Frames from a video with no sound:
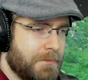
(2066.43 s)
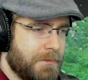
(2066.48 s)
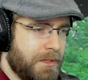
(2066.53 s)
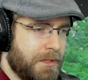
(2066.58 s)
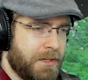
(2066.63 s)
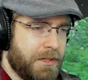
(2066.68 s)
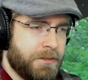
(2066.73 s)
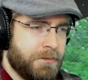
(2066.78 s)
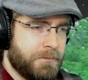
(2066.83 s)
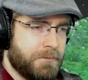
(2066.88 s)

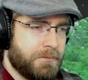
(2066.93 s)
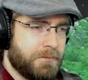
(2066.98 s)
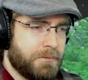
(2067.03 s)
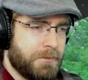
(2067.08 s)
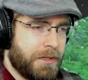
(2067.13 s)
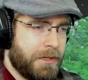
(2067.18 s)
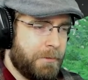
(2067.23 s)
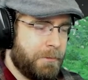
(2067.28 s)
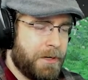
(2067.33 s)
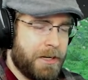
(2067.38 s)
You know,
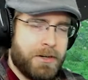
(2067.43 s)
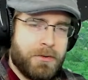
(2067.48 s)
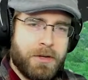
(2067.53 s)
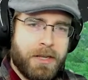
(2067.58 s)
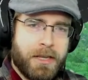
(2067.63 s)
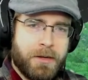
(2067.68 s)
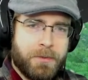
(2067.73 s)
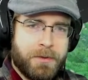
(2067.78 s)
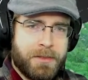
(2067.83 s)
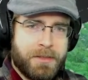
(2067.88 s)
I'm not
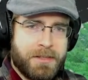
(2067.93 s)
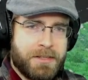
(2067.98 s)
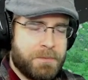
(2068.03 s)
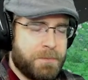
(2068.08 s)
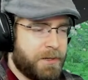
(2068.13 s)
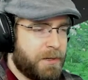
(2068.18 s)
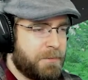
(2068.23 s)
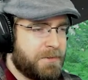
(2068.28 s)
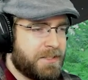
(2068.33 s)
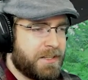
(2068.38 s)
okay with this,
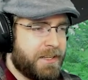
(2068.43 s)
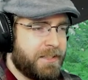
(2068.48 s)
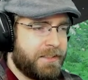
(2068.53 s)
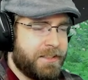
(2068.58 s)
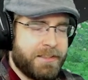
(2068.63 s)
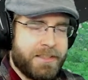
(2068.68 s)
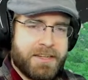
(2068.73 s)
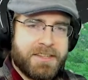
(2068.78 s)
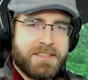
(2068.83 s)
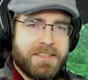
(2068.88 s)
but I'm
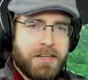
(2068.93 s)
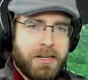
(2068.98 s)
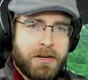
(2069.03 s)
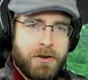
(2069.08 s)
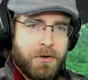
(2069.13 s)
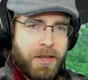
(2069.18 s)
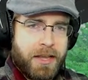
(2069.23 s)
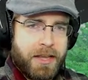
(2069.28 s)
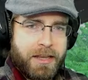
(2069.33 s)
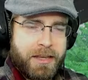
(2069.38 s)
slightly less not
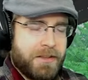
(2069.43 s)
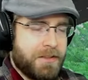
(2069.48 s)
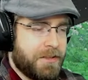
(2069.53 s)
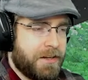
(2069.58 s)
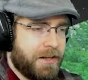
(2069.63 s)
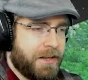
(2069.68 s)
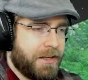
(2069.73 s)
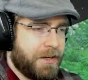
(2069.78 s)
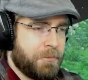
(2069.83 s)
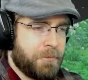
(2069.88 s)
okay
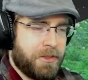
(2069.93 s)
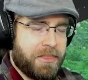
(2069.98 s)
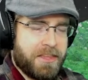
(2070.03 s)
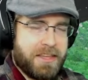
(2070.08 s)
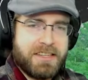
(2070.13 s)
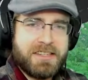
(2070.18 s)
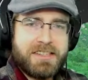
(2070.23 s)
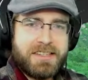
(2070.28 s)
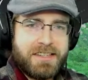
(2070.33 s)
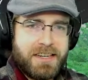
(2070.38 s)
than I am with
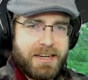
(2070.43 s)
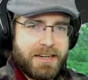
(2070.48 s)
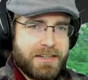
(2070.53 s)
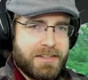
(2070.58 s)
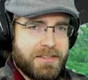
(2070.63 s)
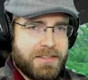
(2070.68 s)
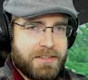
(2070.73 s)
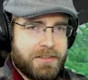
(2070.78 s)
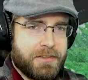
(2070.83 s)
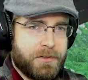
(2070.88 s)
the
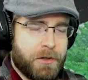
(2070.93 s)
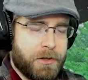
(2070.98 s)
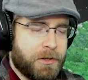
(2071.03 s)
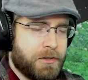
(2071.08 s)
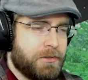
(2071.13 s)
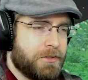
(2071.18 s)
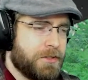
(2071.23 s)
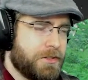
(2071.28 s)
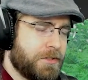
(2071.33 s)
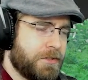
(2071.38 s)
insect
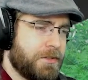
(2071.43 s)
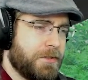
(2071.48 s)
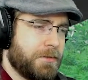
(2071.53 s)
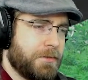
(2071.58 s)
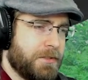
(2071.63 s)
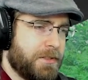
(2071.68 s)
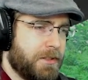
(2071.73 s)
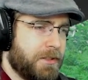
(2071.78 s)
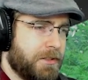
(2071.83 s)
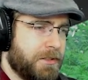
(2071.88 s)
girls.
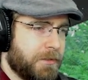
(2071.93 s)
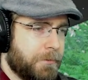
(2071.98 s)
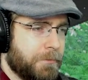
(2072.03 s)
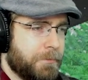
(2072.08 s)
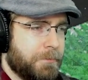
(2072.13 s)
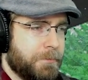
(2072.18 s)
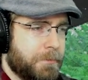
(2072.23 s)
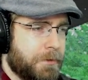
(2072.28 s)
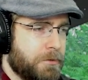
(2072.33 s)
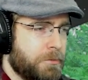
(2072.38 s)
So,
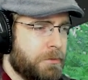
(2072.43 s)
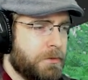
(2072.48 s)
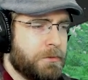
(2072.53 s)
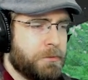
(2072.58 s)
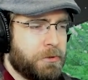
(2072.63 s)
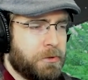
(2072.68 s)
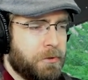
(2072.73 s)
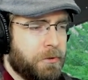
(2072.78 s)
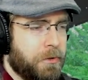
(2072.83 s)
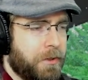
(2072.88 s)
we'll
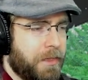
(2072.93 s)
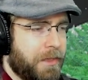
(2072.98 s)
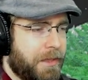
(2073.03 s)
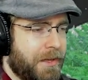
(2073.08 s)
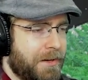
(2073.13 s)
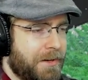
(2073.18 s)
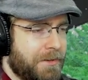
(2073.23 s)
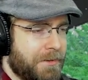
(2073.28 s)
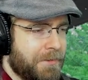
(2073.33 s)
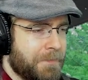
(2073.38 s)
roll with
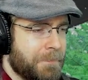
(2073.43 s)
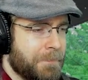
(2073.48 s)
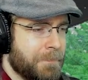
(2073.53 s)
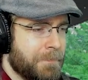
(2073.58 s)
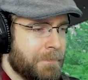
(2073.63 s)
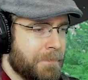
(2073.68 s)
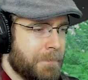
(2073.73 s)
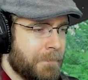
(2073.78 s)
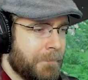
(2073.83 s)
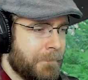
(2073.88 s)
that.
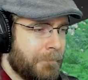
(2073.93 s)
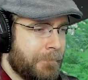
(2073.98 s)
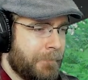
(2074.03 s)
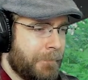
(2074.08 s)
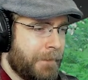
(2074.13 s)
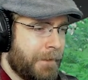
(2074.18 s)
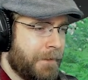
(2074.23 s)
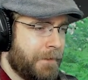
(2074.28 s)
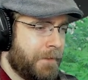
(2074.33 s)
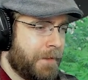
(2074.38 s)

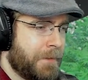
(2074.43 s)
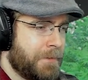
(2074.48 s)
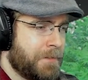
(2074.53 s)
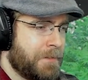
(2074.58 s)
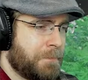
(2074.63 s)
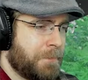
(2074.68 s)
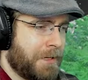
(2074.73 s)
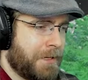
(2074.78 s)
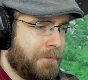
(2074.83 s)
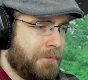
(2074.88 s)
Ow, that was
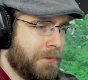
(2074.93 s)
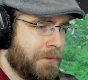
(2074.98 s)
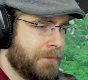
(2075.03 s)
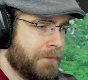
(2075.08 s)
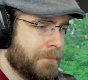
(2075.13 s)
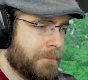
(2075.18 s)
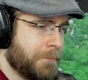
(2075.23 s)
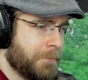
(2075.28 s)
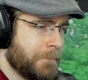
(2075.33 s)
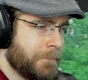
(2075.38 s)
painful.
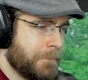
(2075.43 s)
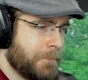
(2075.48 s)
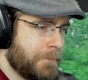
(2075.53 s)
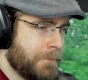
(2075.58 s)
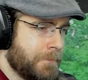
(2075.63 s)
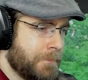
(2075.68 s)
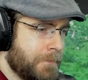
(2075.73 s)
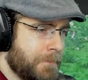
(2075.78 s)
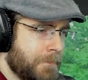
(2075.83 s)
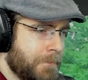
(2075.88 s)

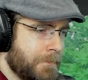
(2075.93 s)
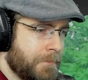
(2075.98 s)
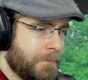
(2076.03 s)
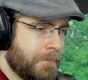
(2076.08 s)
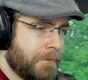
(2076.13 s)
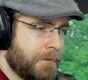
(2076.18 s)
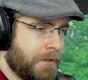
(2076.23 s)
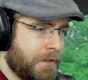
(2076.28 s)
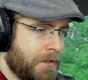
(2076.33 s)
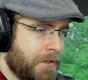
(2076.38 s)

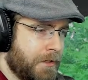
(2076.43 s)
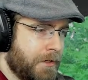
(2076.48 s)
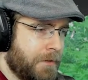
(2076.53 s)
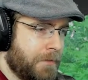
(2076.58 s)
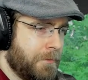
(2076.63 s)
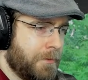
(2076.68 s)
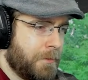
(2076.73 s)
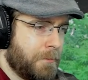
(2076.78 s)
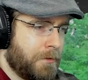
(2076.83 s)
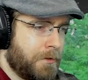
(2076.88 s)

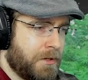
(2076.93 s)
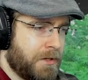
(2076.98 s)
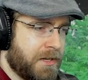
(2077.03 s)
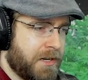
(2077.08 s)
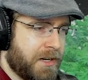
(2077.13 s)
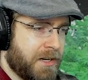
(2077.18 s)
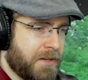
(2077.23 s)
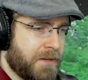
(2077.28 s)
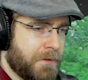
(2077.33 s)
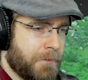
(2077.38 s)
Alright, one more
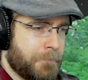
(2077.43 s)
attack.